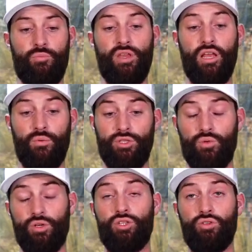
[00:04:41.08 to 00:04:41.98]
depending on what
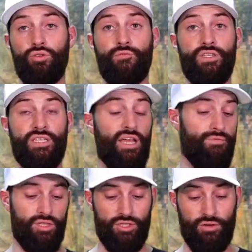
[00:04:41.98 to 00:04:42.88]
you want to do, if it's night
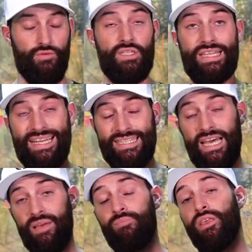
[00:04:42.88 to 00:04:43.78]
vision or if it's
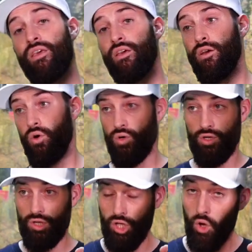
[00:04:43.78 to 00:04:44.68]
nighttime
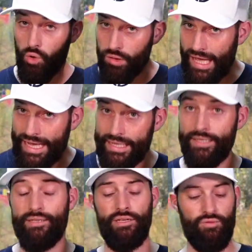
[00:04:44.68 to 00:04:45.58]
or low
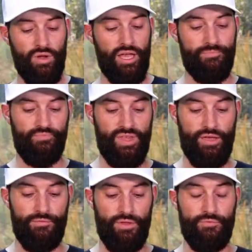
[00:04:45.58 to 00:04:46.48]
light, right?
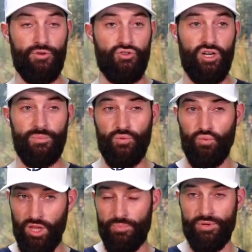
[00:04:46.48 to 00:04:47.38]
If, if you're trying to be
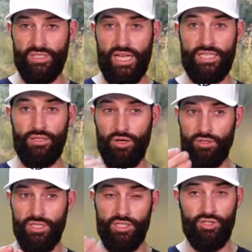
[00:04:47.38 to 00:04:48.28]
really precise,
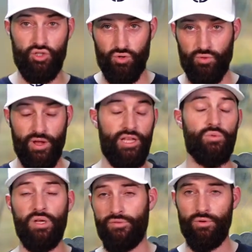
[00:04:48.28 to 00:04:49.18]
long distance, short range,
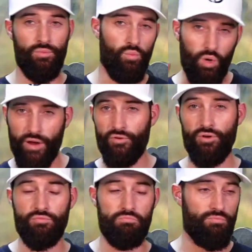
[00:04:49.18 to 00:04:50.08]
whatever, whatever